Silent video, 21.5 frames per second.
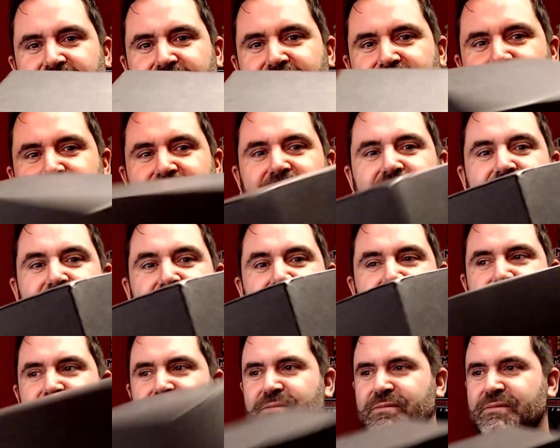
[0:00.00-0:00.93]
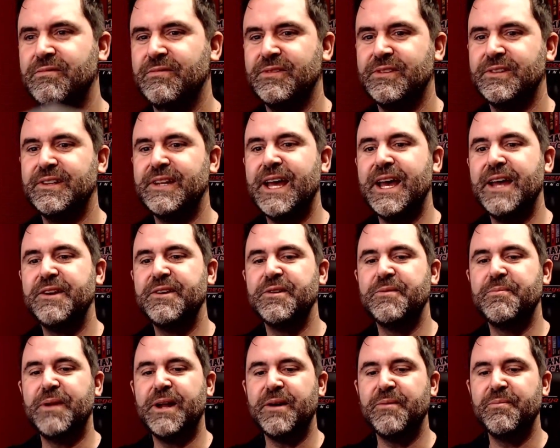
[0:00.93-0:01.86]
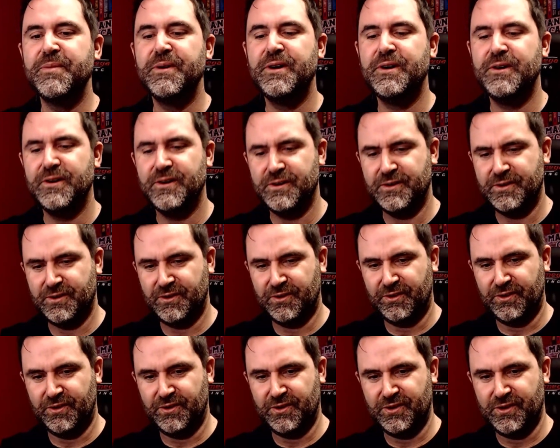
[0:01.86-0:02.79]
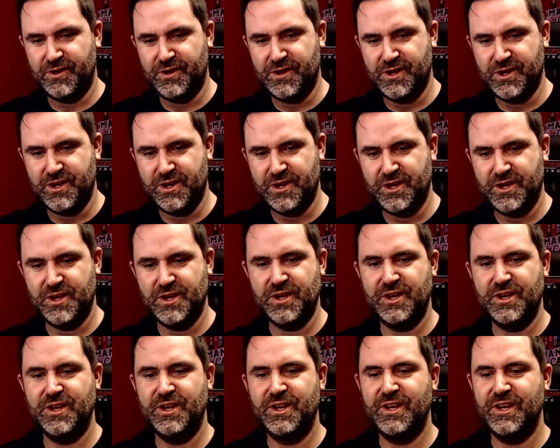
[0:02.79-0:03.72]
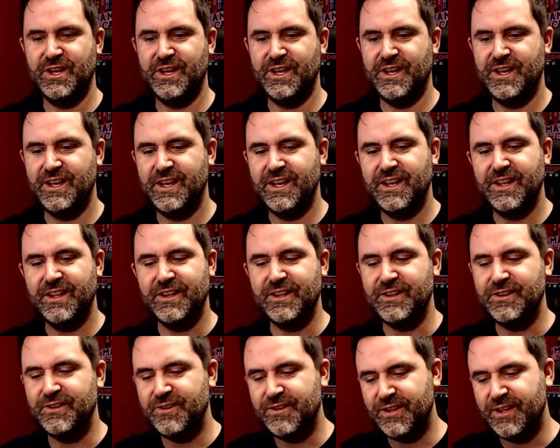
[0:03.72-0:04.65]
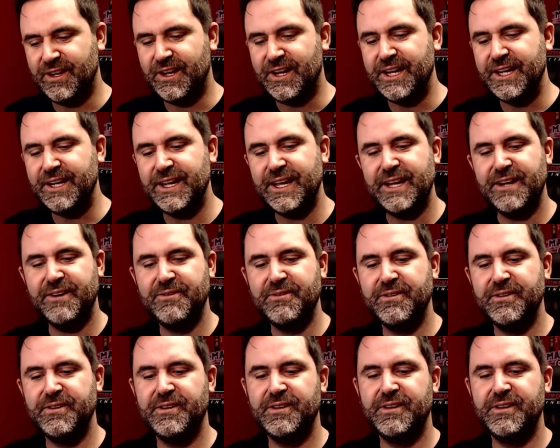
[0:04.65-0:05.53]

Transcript: So, standard black box that you slide out.